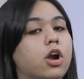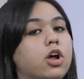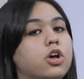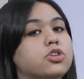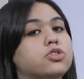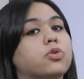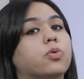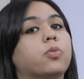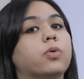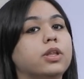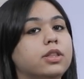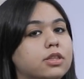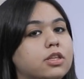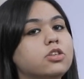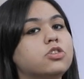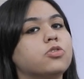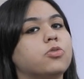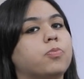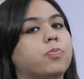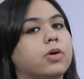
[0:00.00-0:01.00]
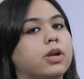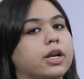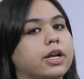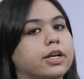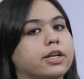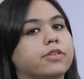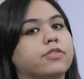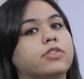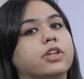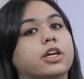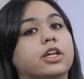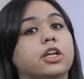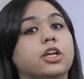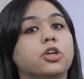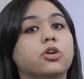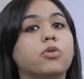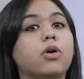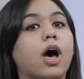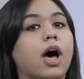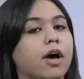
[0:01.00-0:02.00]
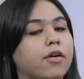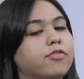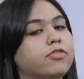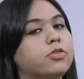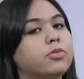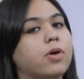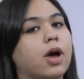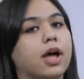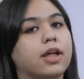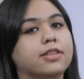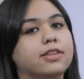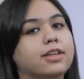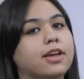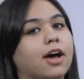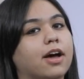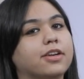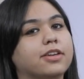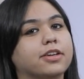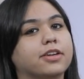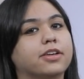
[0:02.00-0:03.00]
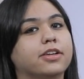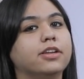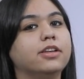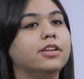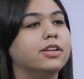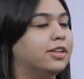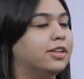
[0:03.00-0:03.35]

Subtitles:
So with the superlative degree, you have to add the article